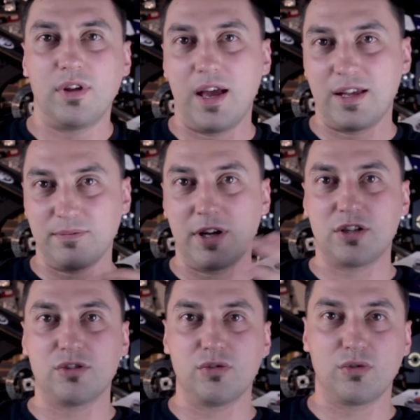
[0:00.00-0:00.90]
as
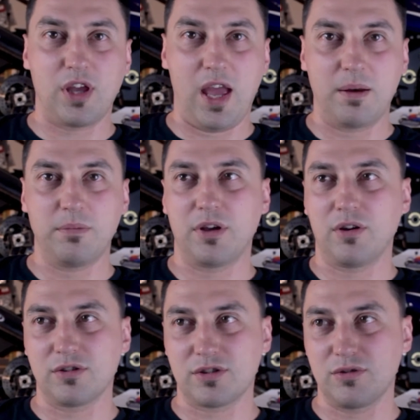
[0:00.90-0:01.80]
much as you can
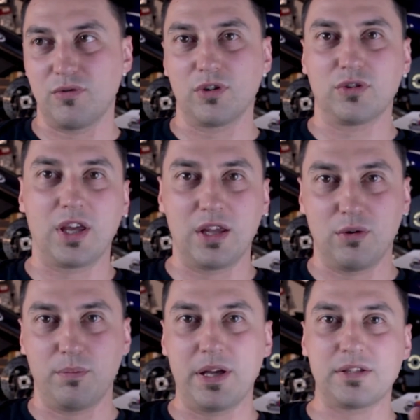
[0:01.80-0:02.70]
because you want to get
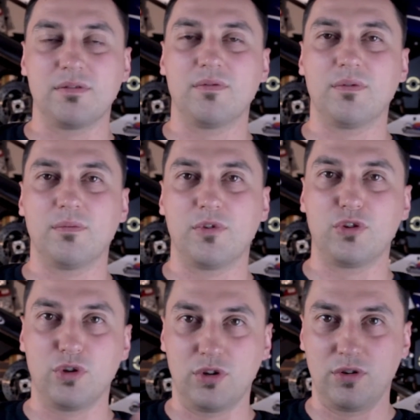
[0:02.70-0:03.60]
your best in
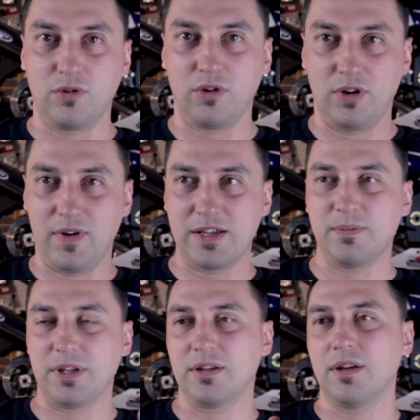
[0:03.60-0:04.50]
return on
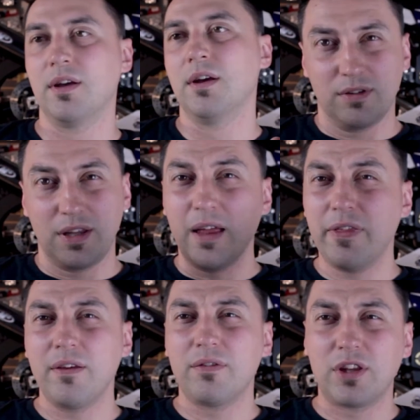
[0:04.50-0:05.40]
investment. The other
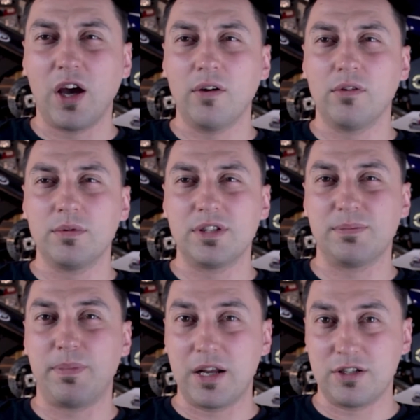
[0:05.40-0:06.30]
thing with Tyre warmers is
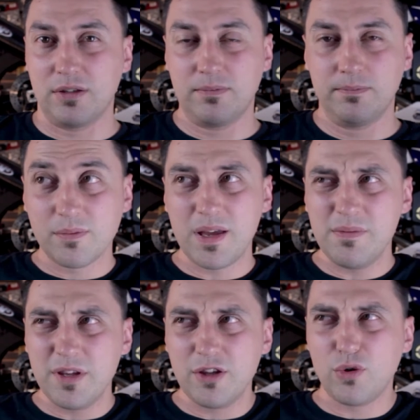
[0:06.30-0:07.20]
budget.
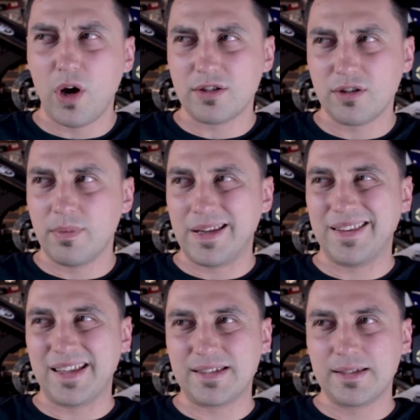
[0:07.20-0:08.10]
Maybe you are somebody
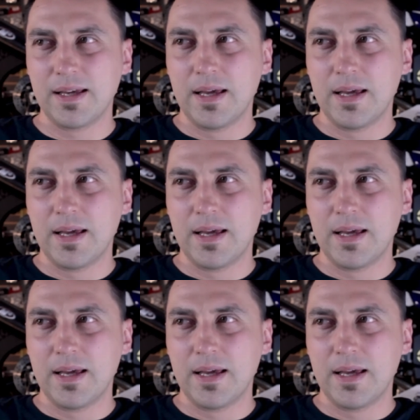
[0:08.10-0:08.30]
that's